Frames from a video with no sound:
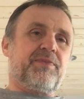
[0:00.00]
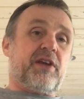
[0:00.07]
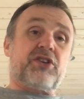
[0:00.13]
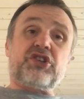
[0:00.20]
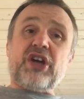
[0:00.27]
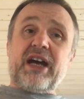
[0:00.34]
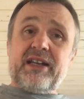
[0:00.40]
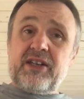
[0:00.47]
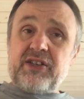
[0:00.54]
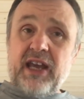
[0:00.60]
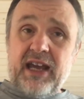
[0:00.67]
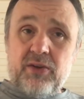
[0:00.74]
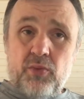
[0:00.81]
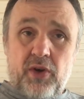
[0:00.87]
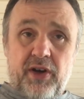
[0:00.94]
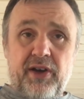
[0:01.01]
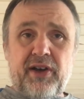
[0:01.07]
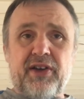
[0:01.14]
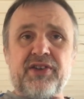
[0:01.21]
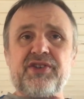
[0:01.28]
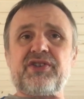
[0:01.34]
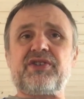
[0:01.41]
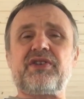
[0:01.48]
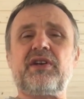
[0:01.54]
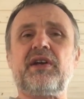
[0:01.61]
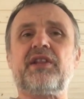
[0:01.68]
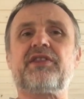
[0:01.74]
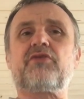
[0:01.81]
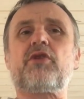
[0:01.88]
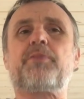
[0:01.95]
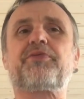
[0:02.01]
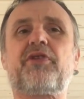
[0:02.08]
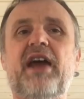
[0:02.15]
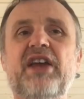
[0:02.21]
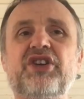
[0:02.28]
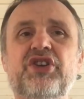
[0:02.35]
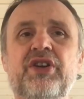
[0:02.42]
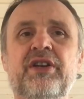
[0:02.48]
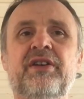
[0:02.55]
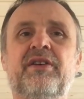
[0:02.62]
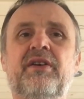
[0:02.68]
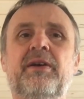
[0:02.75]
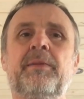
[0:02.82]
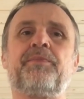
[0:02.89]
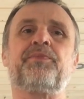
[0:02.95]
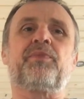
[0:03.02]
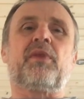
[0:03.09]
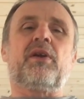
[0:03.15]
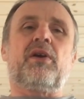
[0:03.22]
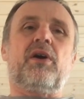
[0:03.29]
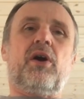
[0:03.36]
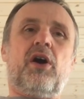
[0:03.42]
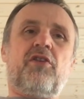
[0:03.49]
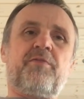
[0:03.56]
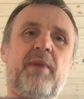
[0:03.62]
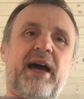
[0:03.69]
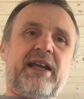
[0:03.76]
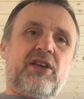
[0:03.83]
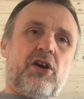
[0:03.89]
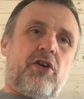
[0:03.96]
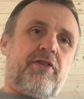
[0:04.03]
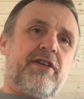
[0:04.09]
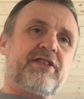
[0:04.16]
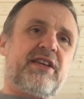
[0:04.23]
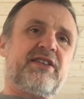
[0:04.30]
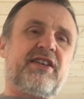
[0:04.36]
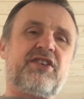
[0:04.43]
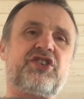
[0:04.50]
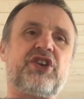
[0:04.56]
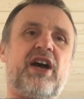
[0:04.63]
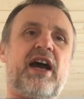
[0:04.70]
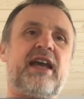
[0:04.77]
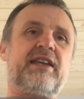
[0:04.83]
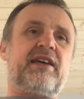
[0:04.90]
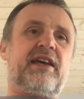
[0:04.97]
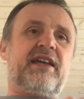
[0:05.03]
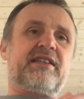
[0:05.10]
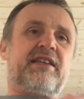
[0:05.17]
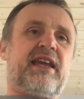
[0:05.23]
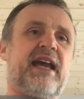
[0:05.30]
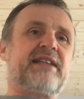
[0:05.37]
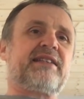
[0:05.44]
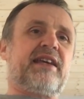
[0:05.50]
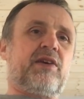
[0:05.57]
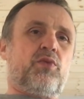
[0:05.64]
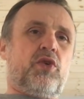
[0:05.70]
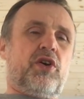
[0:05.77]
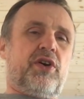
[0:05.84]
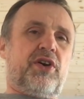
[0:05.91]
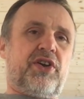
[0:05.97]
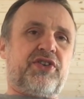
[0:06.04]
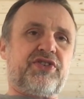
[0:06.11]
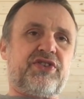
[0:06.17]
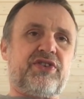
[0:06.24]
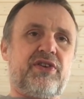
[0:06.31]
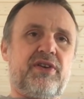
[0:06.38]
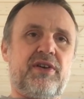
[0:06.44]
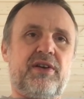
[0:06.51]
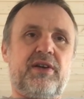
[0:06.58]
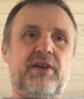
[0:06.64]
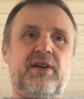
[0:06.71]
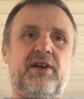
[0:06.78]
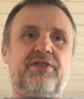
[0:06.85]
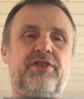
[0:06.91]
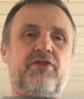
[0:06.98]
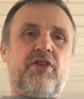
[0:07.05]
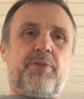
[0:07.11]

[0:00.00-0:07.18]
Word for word: And China's getting worse. The repression of minorities in China is getting worse. The